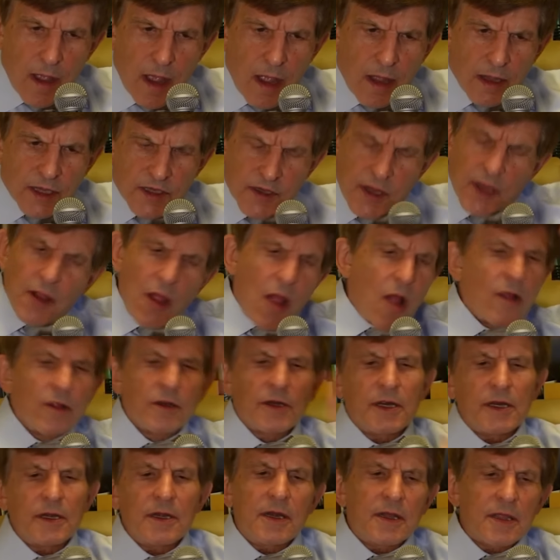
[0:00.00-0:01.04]
still
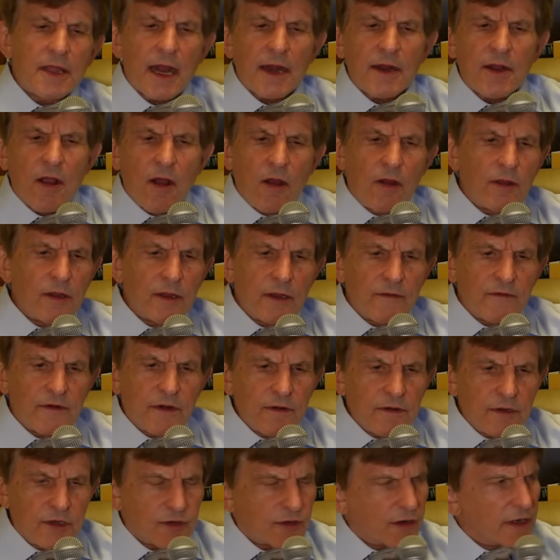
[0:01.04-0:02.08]
holding to that goal of
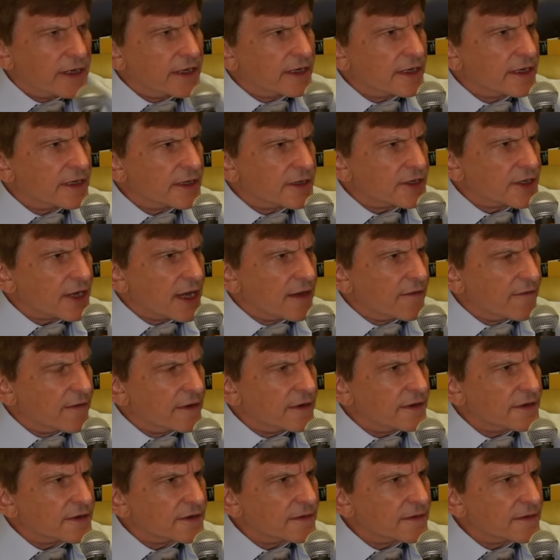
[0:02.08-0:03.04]
$2 trillion in savings?